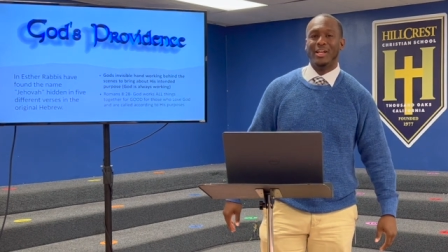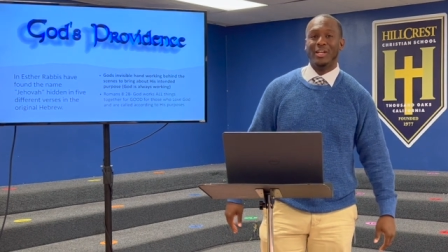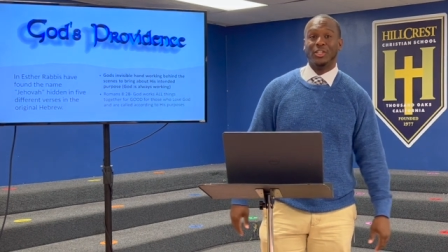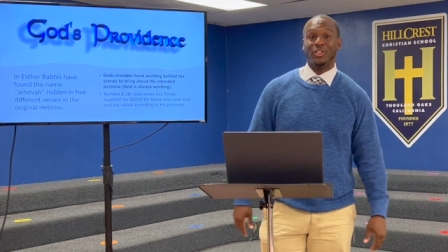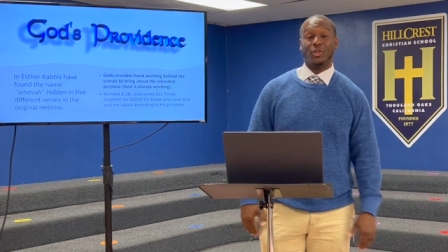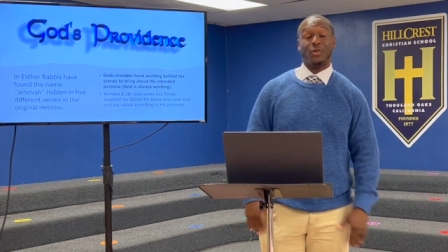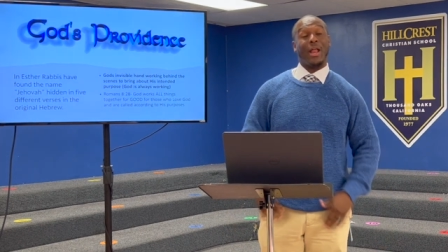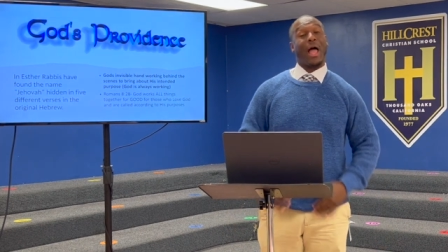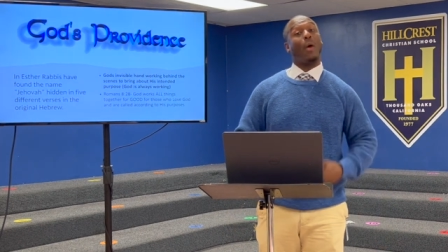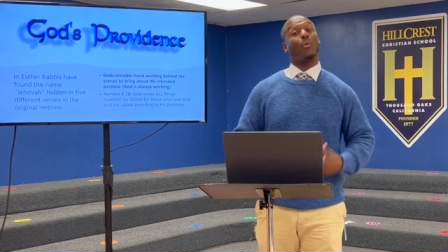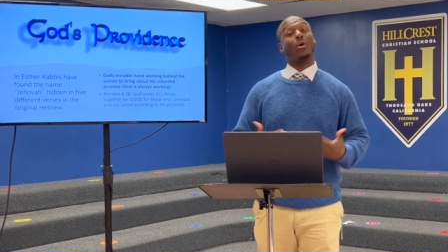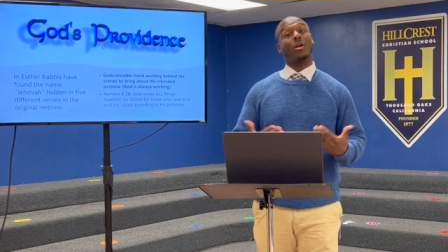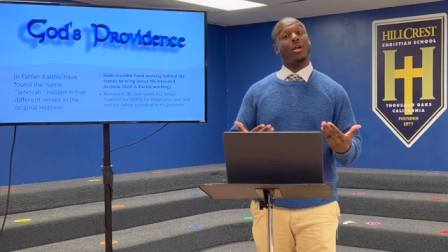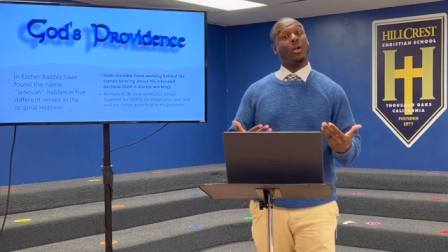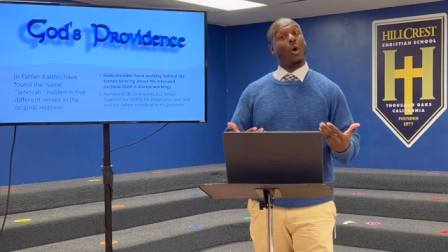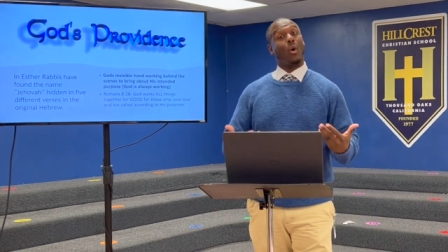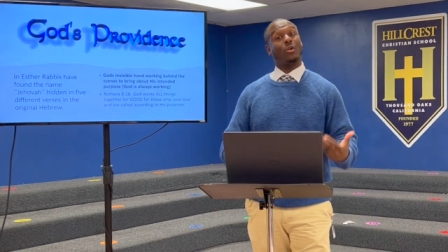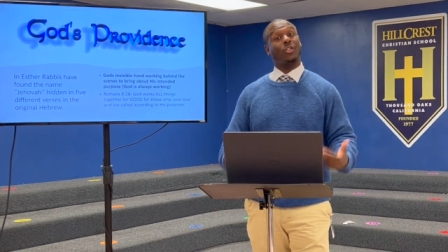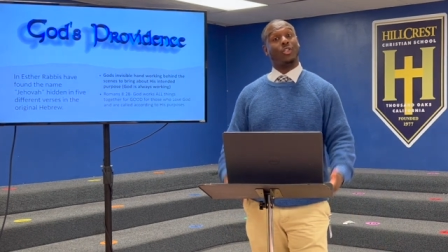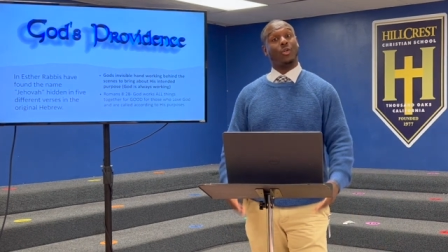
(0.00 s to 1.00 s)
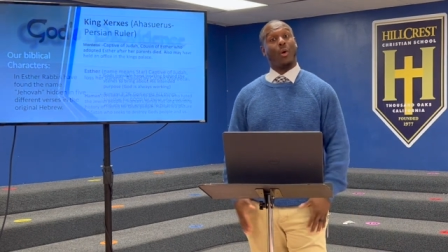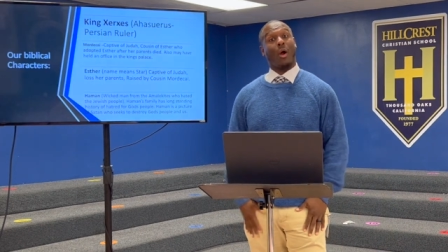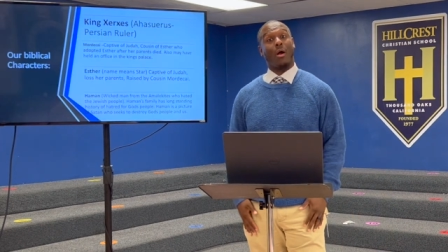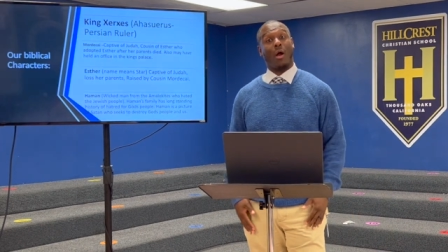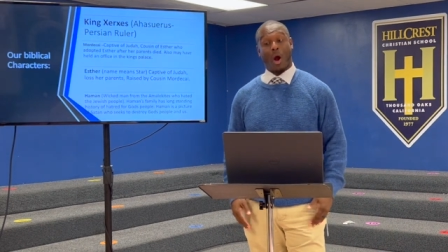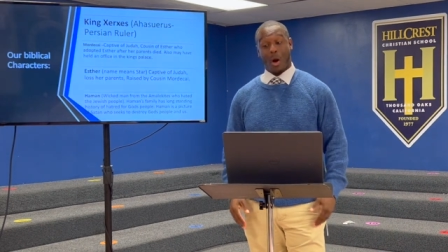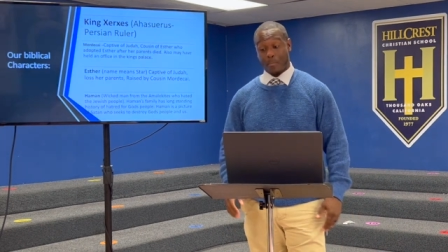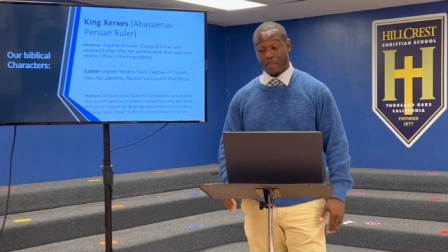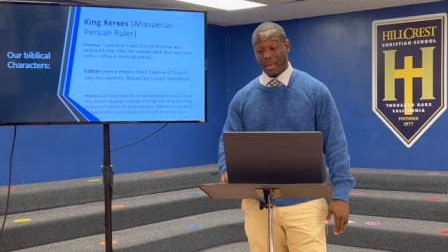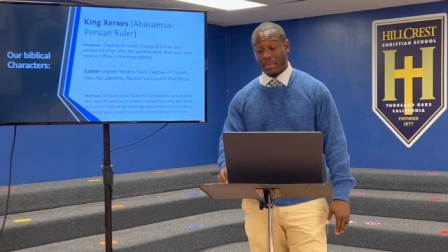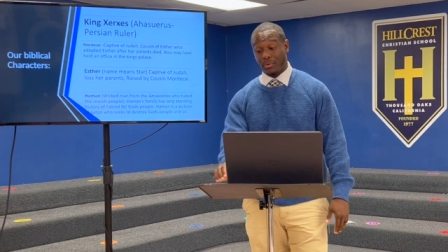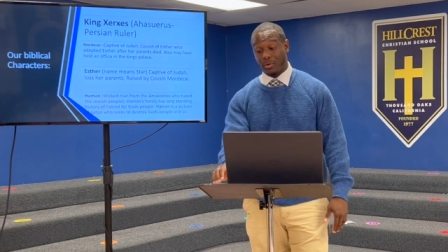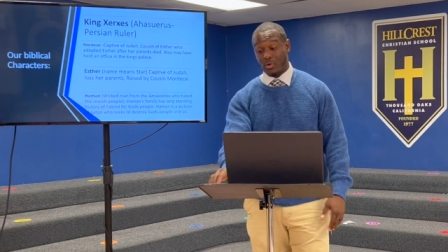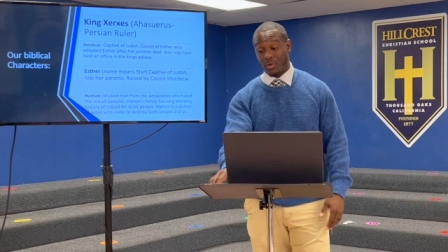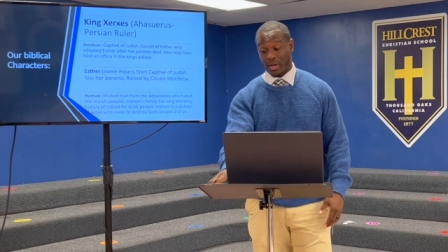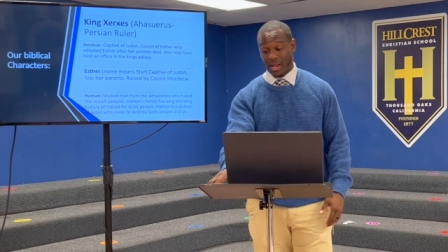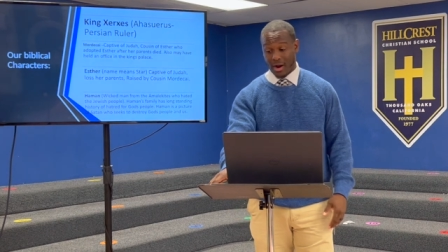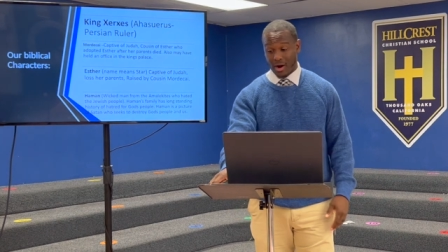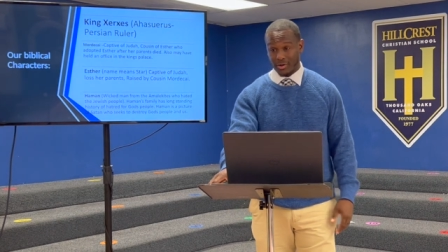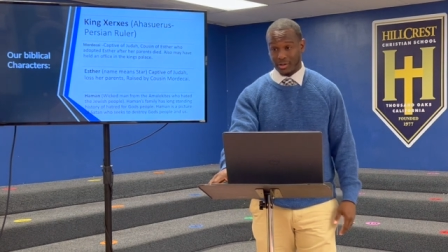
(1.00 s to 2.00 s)
So now we're going to go into our, our biblical
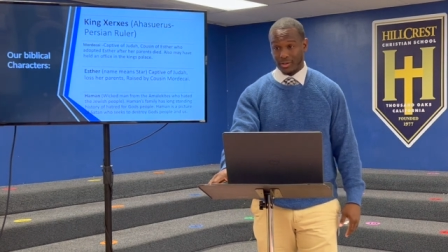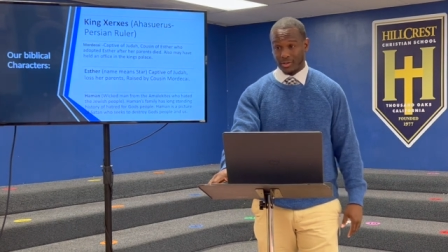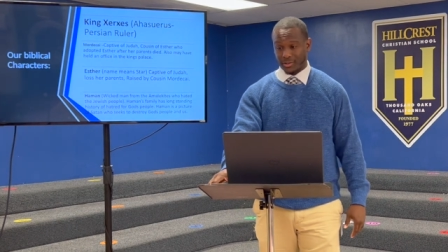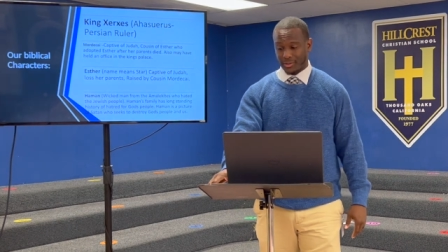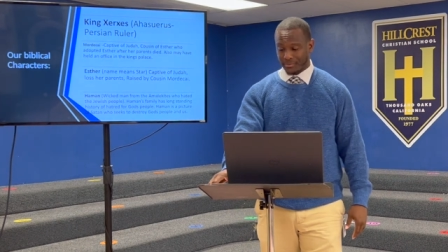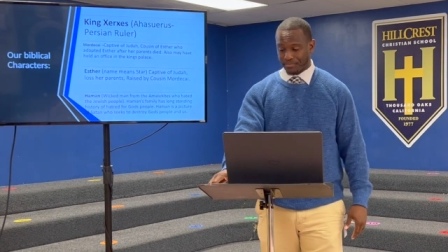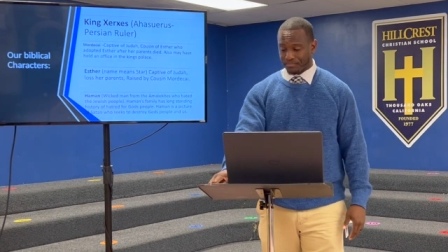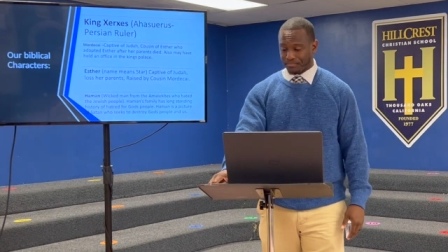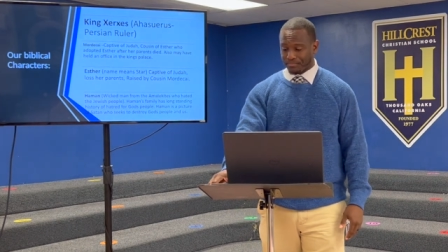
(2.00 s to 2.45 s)
characters.